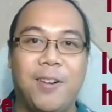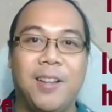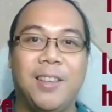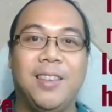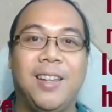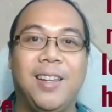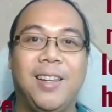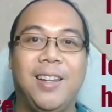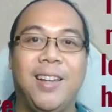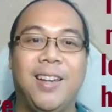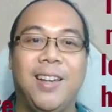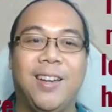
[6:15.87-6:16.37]

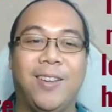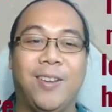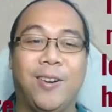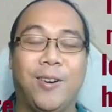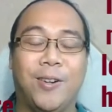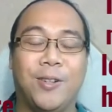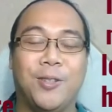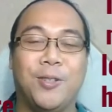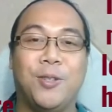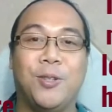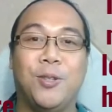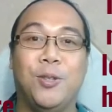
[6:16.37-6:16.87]
until it
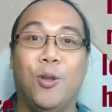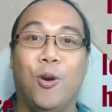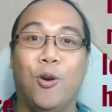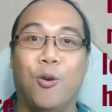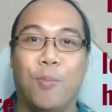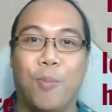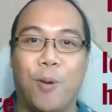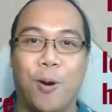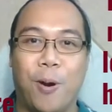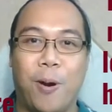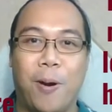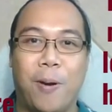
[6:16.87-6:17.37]
hurts no
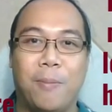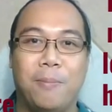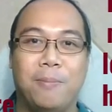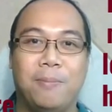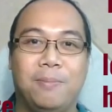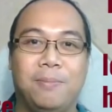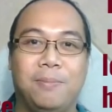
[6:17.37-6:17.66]
more.